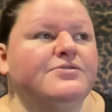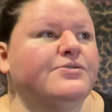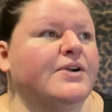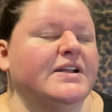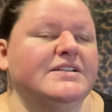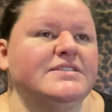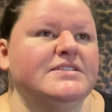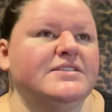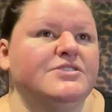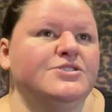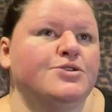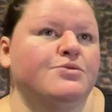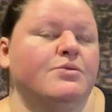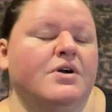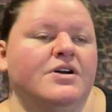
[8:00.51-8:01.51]
friends in
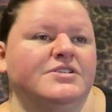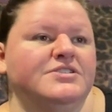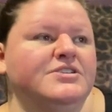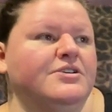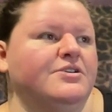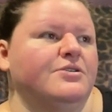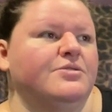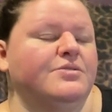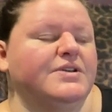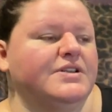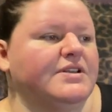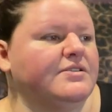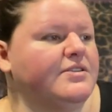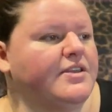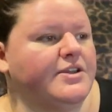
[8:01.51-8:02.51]
Toronto
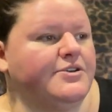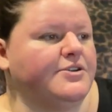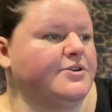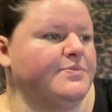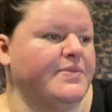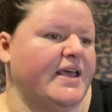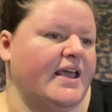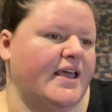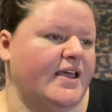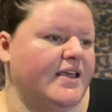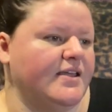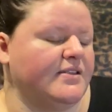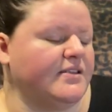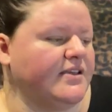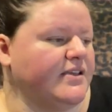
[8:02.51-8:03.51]
and Thunder Bay,
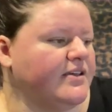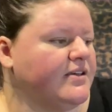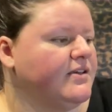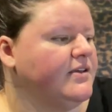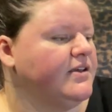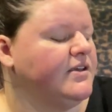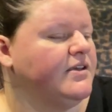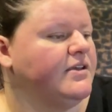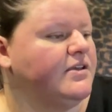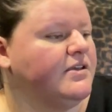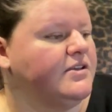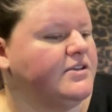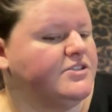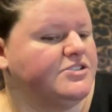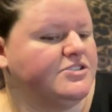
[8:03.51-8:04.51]
and like,
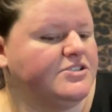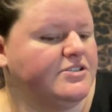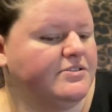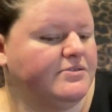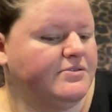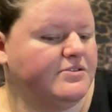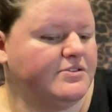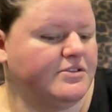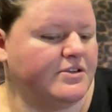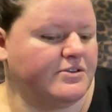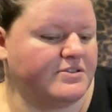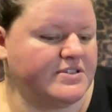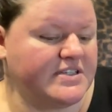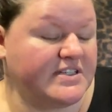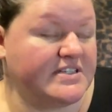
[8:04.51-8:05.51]
there
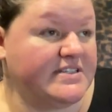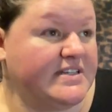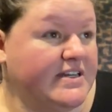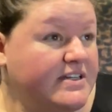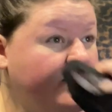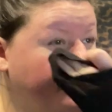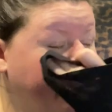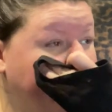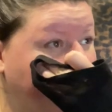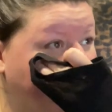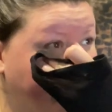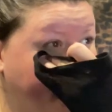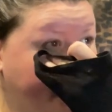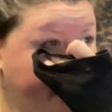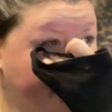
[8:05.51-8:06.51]
was extended
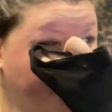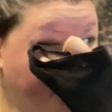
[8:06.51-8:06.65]
periods